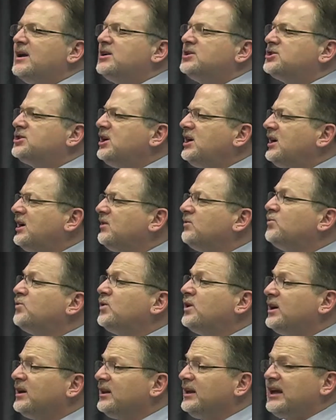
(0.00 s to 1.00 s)
She can
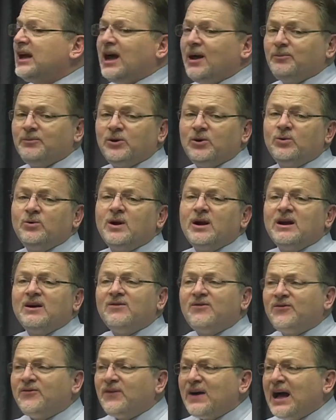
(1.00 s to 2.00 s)
really help you
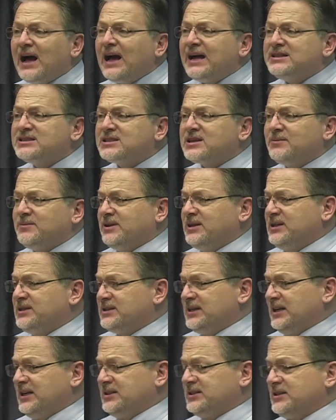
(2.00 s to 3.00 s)
find some of
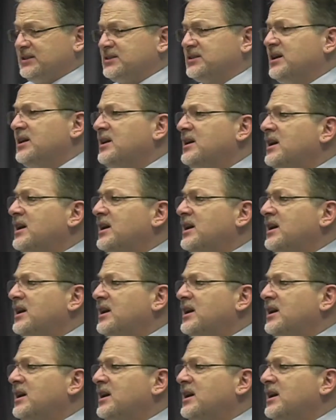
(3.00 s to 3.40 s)
these answers.